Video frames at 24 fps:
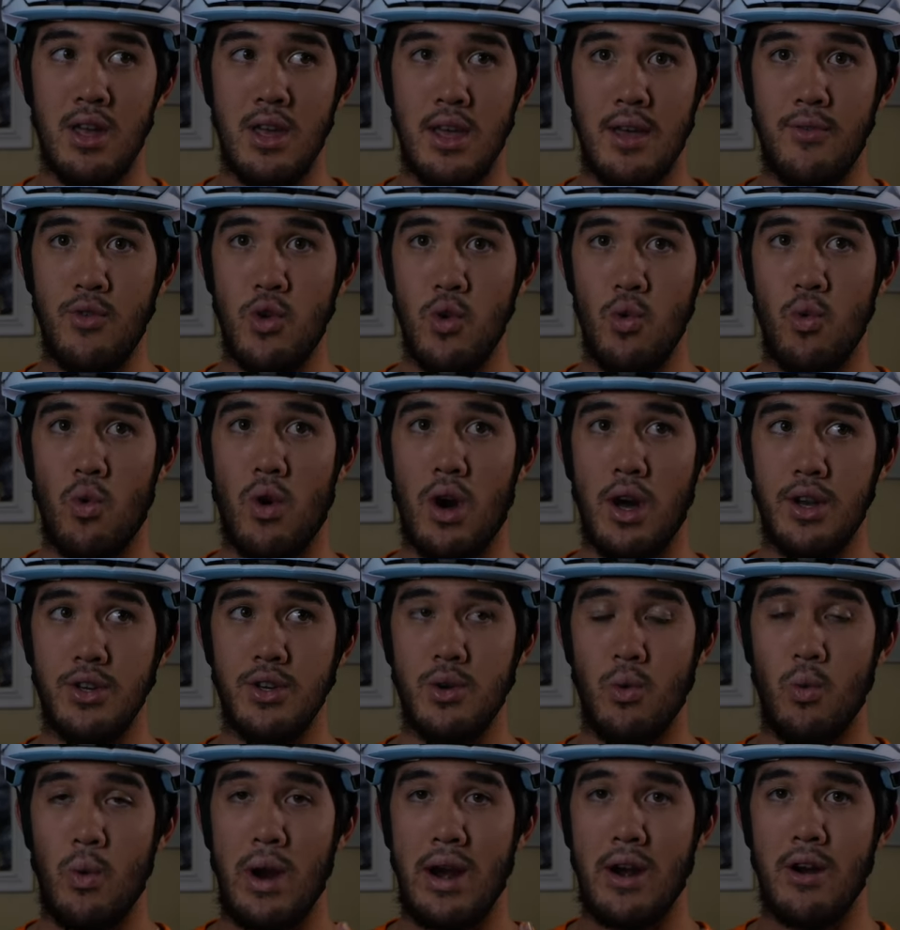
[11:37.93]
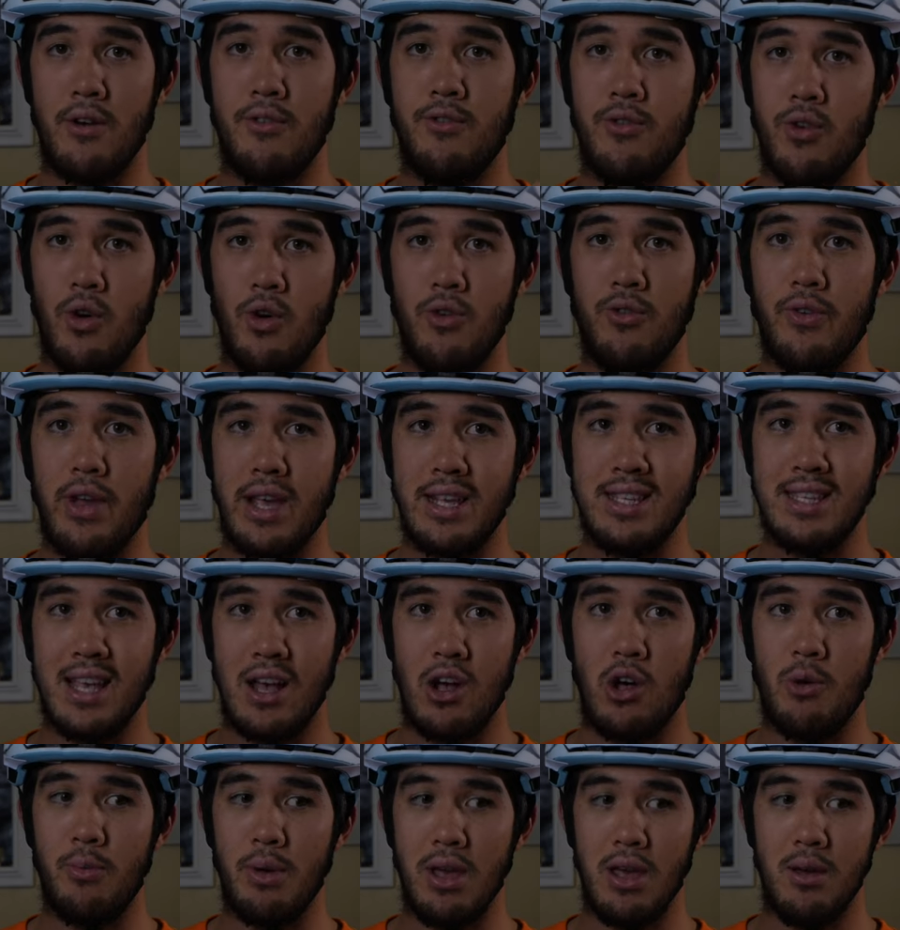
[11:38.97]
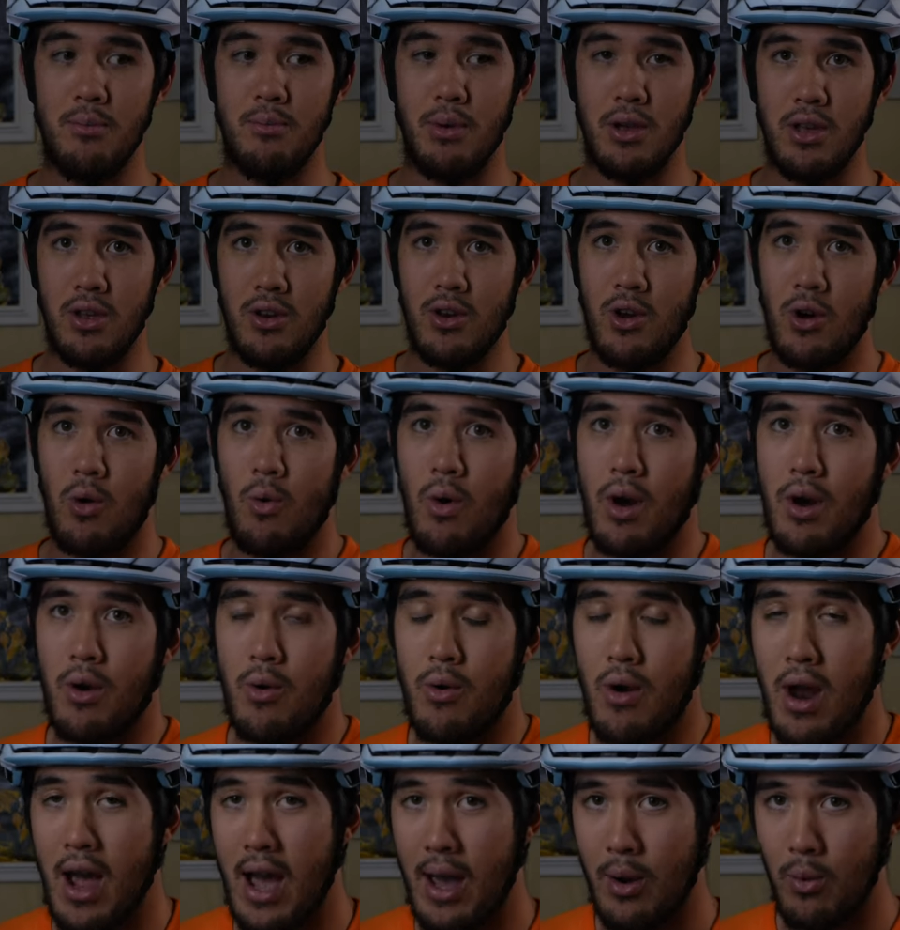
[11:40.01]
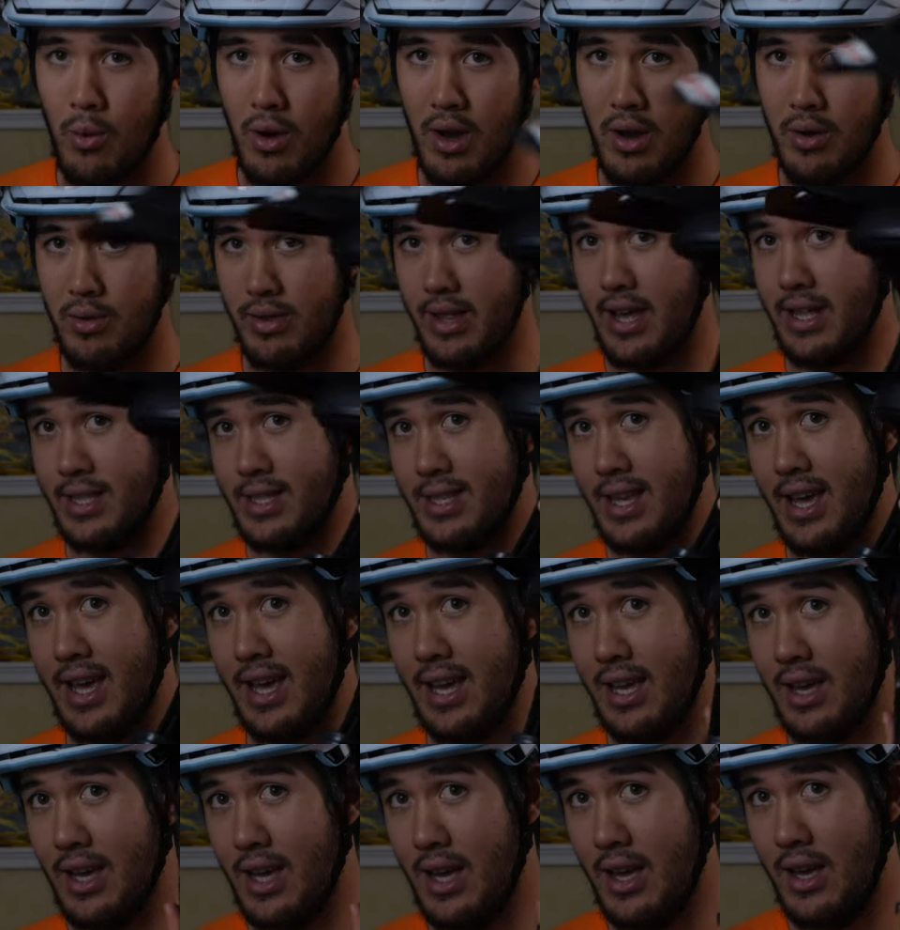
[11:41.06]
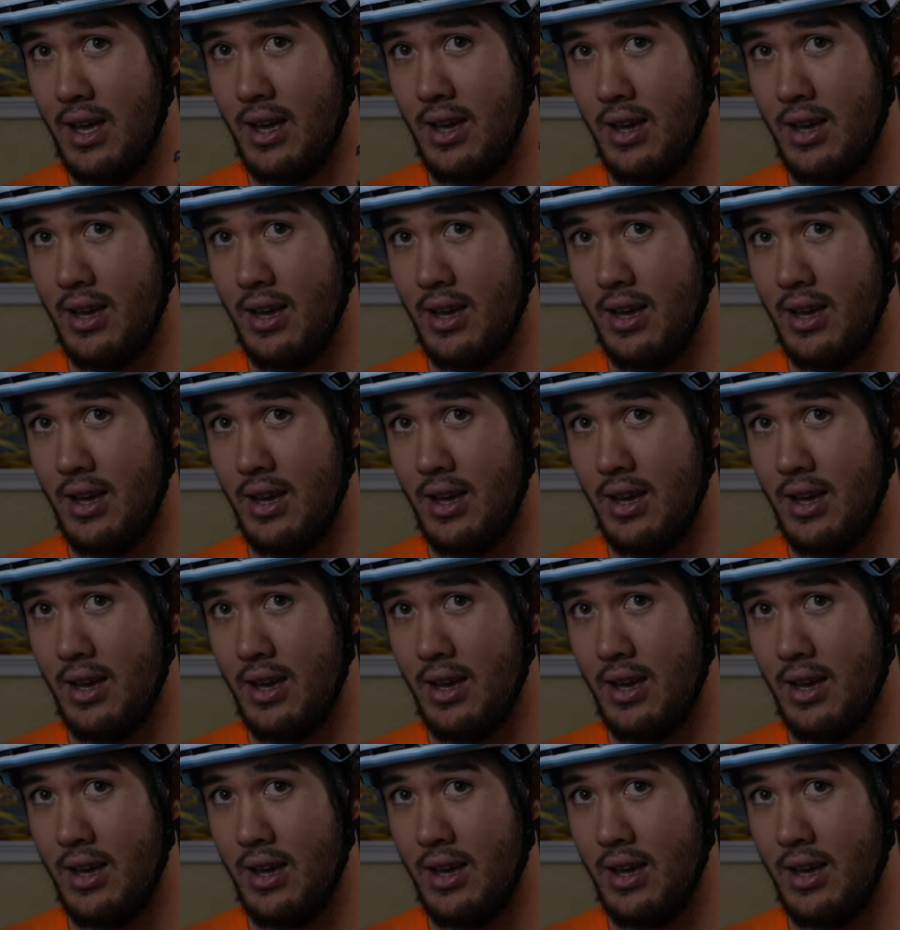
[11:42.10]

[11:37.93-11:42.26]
if you want to wear a full face helmet, but you don't want to ride one that's like